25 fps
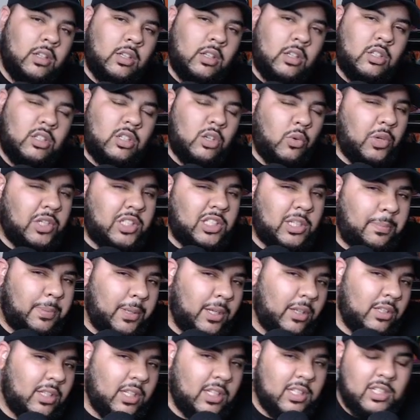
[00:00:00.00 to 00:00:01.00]
So what's the
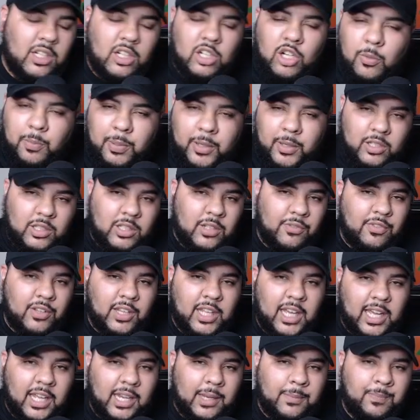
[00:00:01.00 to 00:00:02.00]
penalty? Is there no penalty for
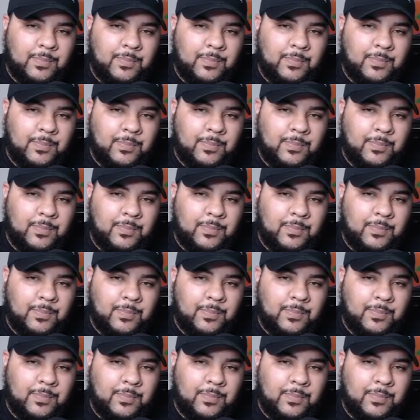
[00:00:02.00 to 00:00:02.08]
that?